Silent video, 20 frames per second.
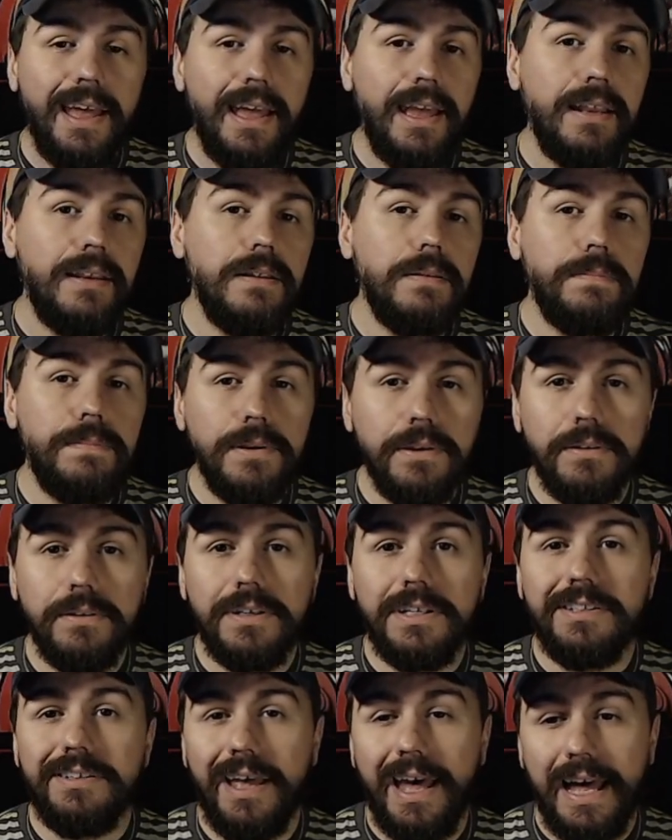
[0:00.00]
and
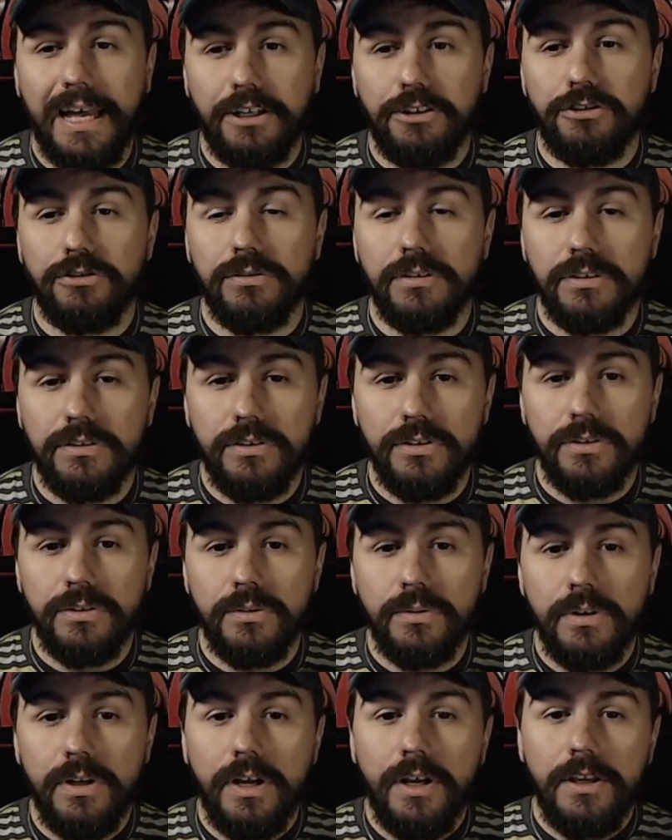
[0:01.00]
abilities actually
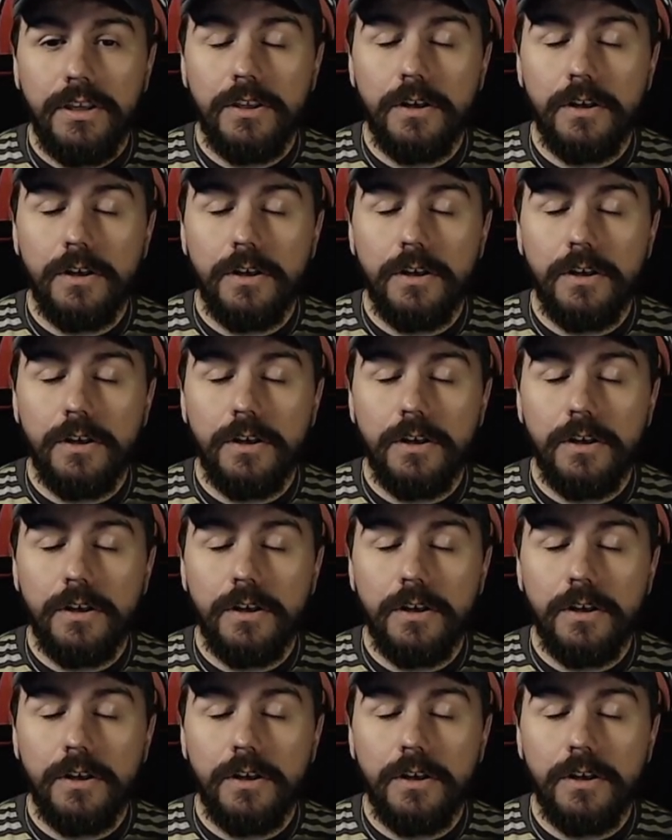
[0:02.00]
do.